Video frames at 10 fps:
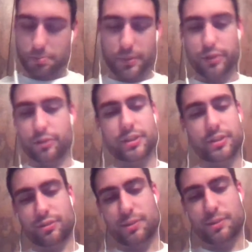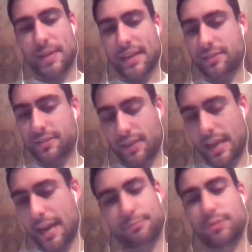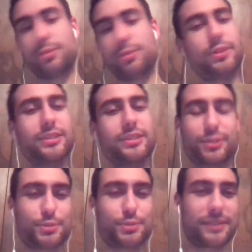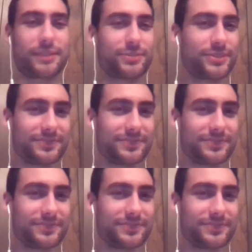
pure disrespect. Absolutely disrespectful.